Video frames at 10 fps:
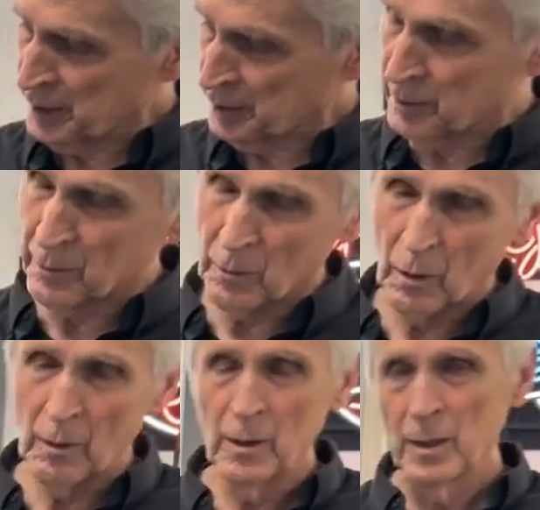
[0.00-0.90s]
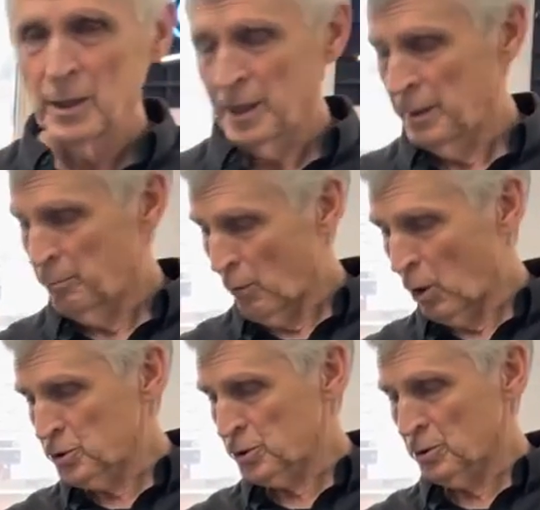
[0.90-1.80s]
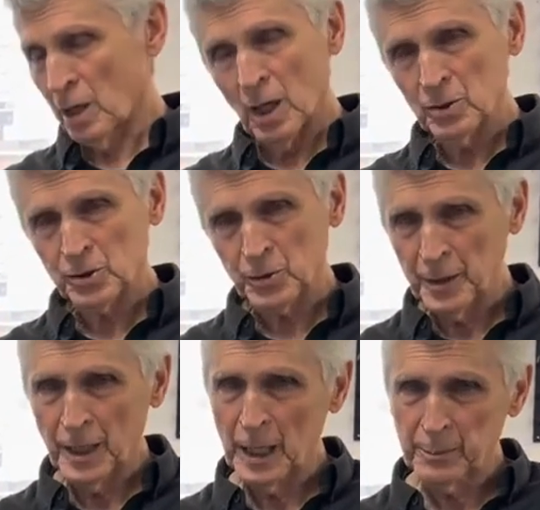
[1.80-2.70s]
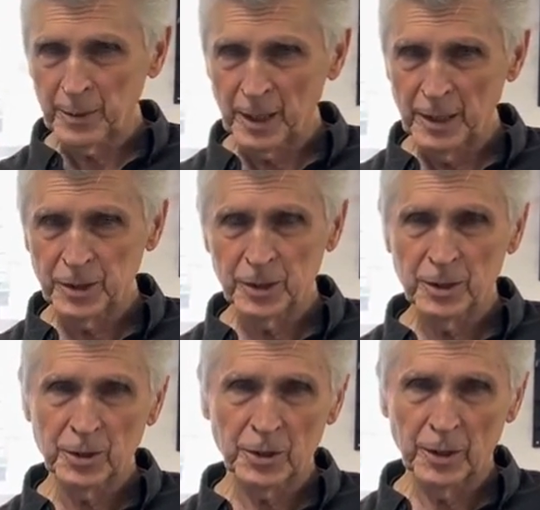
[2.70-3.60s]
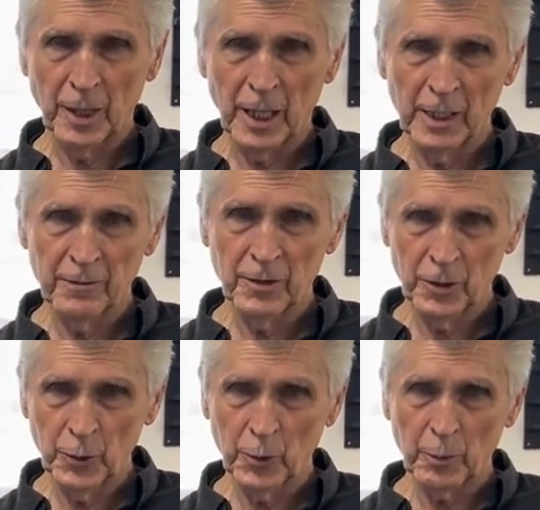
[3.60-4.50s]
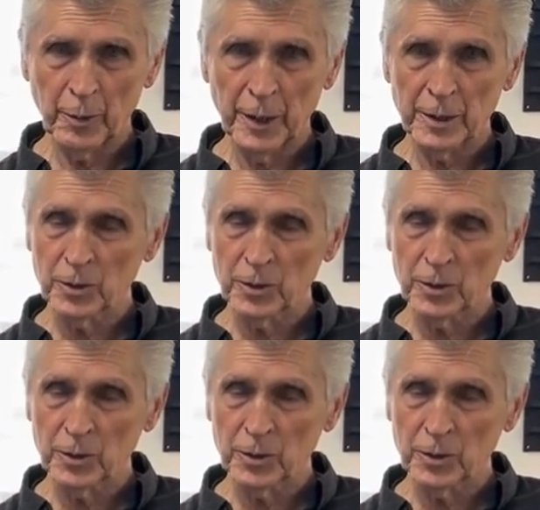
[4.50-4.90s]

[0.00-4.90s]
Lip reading: And most all street applications should have a dual plane.